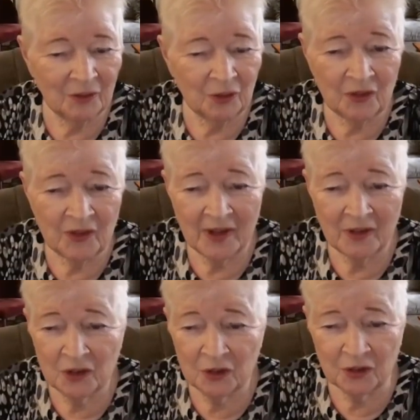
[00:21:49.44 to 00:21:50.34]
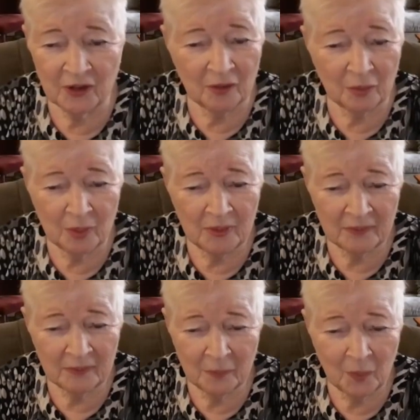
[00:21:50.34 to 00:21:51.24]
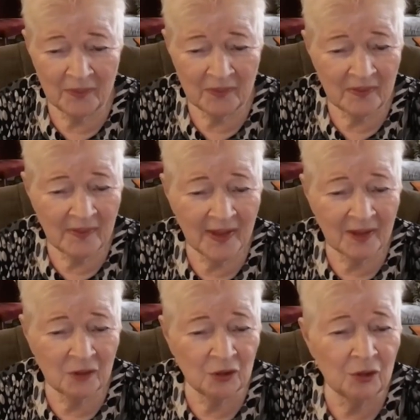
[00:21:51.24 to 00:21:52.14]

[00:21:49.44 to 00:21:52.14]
Just ask yourself, what did that